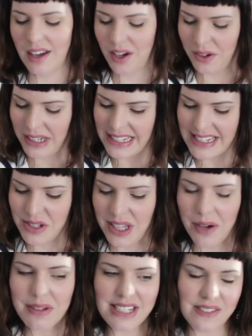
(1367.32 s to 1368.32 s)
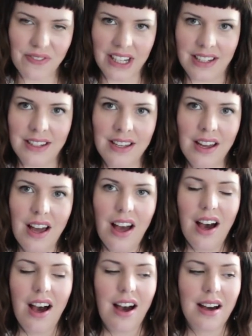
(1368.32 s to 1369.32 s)
All right, so that was fun.
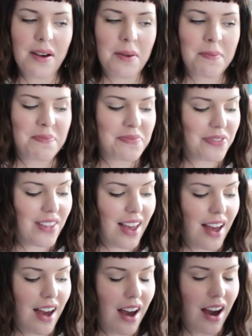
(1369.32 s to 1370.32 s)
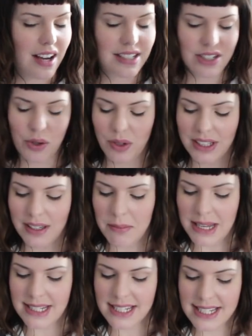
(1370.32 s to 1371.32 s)
I totally
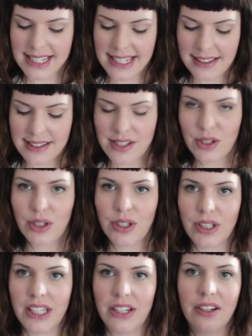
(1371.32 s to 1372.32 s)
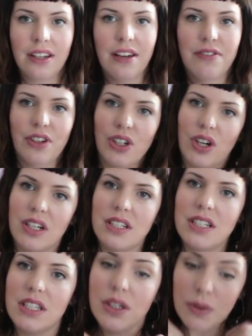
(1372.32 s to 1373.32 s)
meant to say this earlier and I
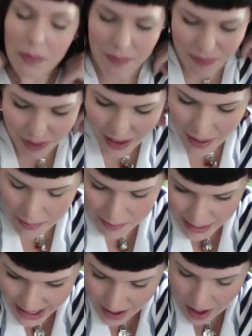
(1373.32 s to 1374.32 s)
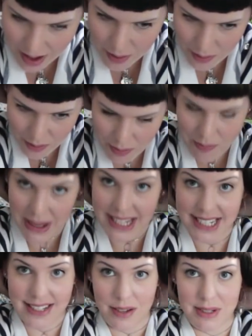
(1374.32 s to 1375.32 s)
forgot to, but I
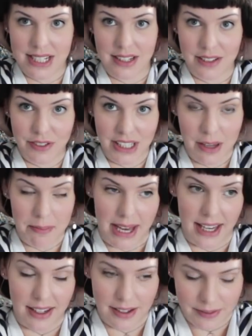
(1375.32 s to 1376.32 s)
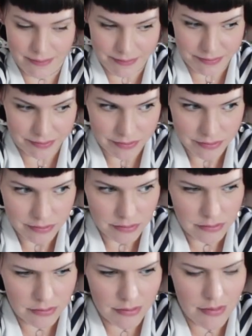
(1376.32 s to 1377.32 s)
was delivering a bag.
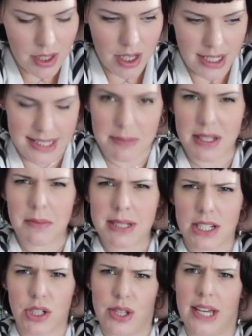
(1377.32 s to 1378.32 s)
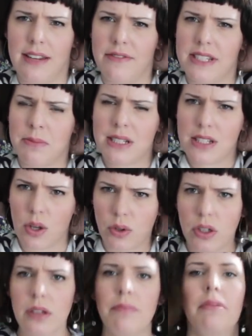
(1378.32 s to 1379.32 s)
Sometimes I do that if someone's
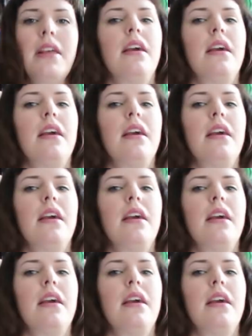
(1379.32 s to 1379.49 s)
local.